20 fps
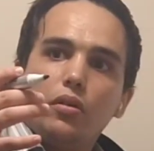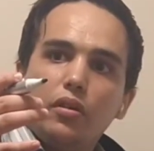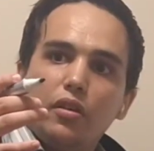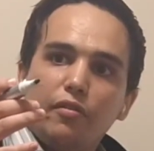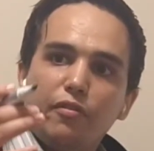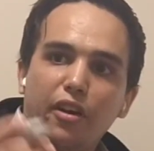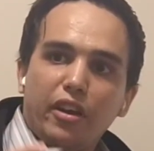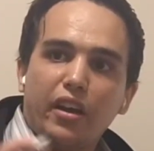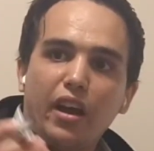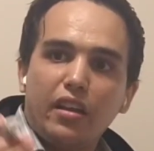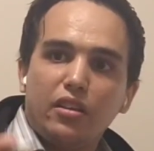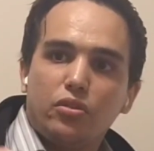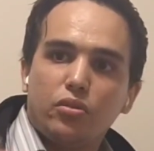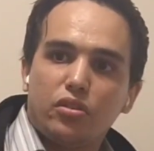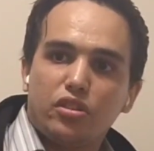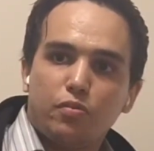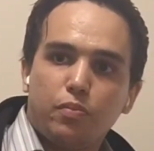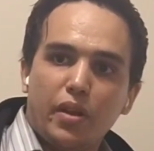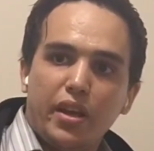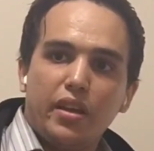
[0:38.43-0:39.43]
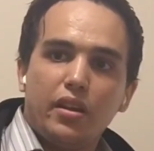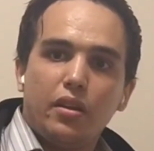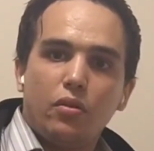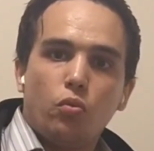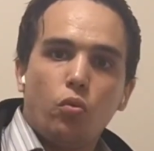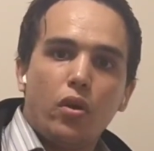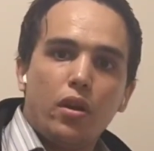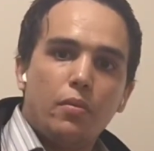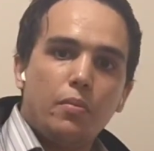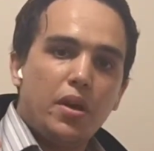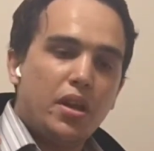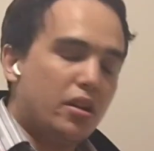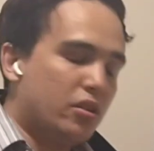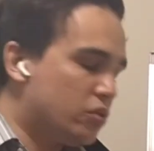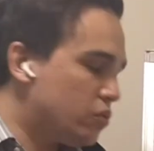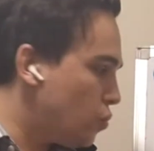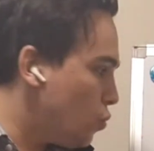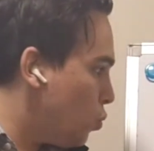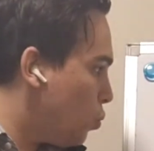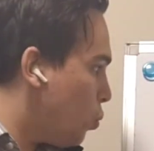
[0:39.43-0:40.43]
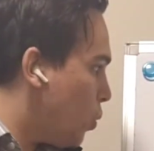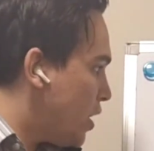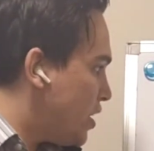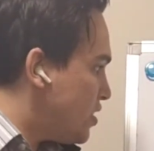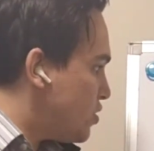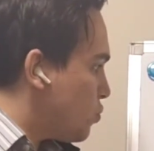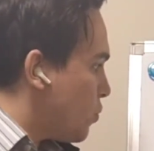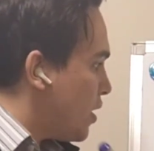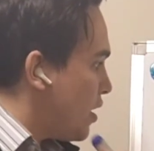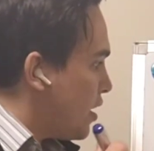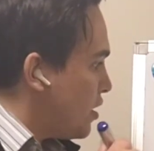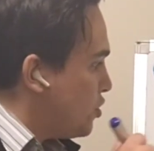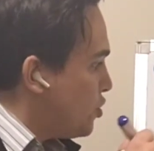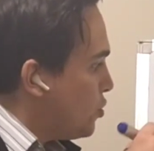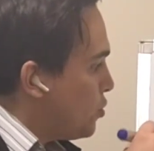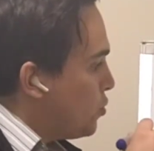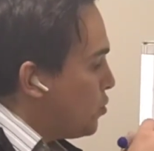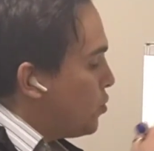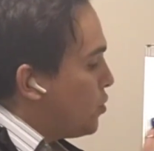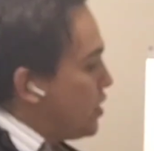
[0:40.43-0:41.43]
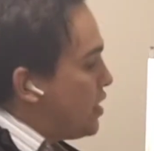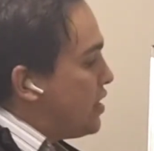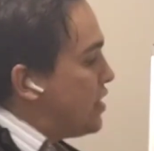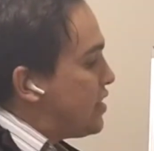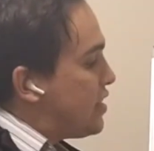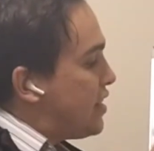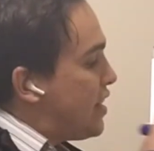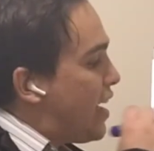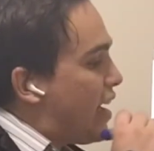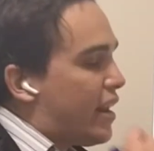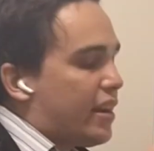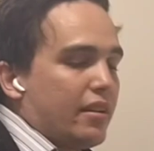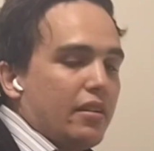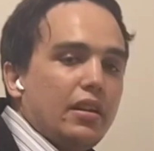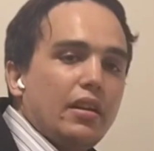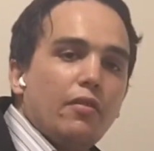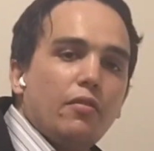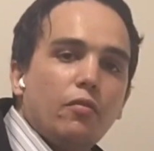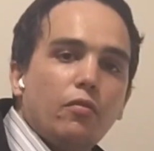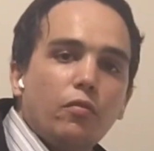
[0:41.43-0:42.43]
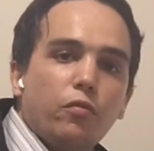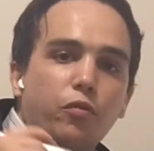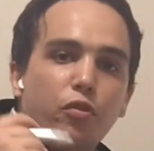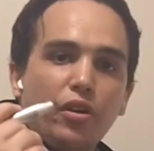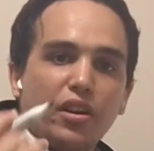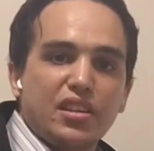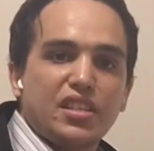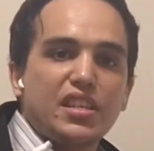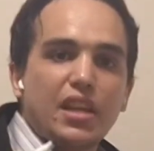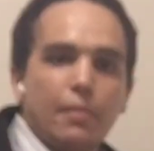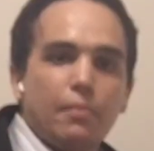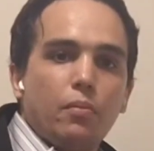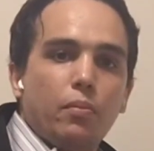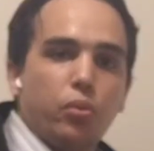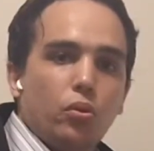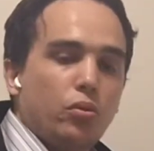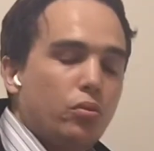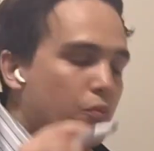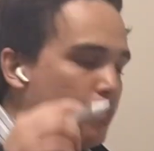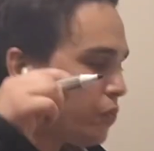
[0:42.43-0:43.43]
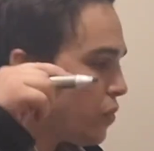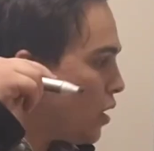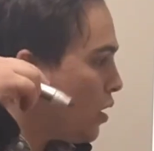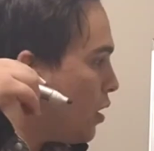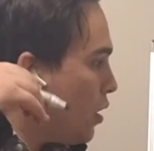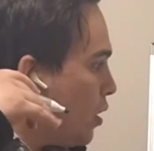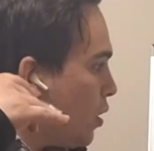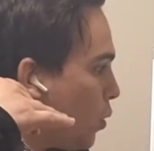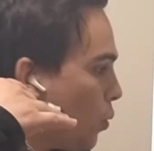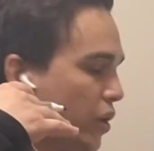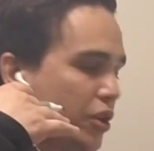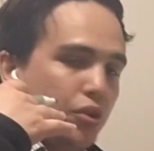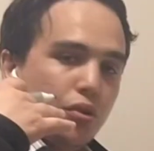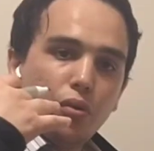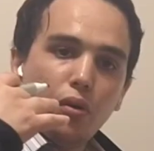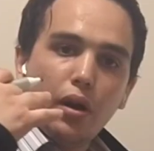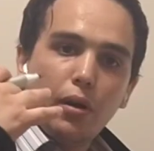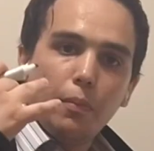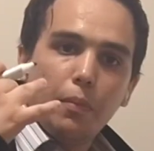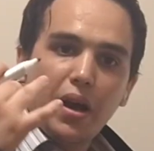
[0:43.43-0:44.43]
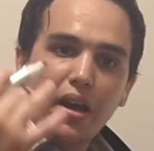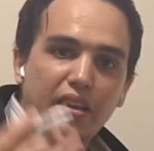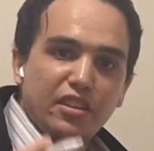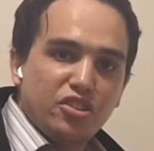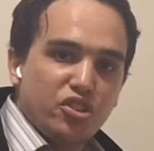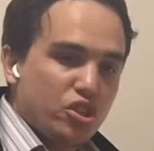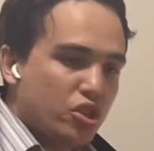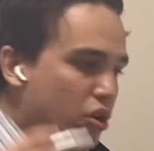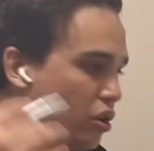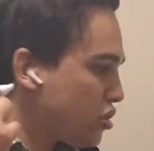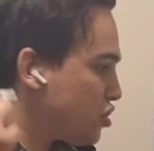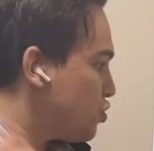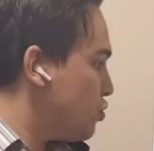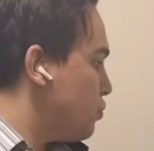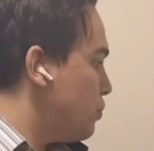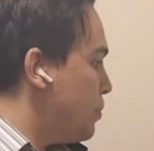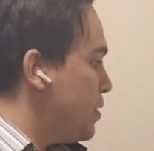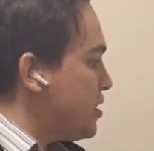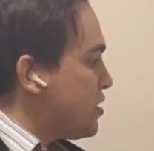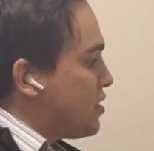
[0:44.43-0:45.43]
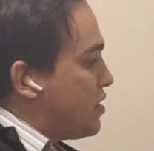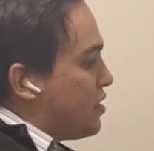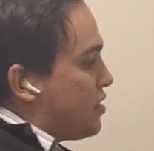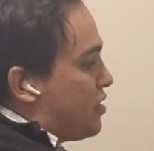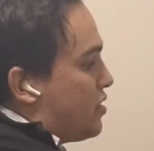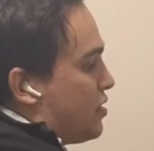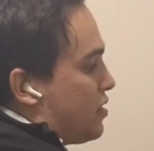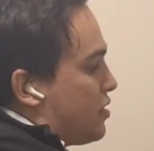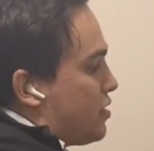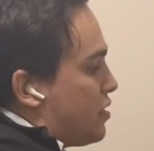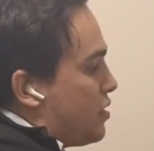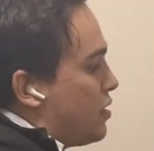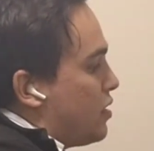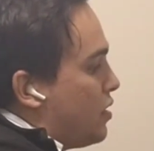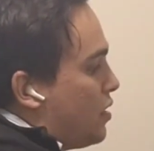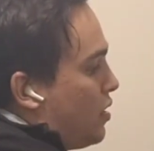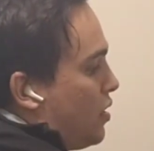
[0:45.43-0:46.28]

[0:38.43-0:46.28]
If I had to explain in 1 minute what I do, is that, for example, when you are buying stocks or businesses,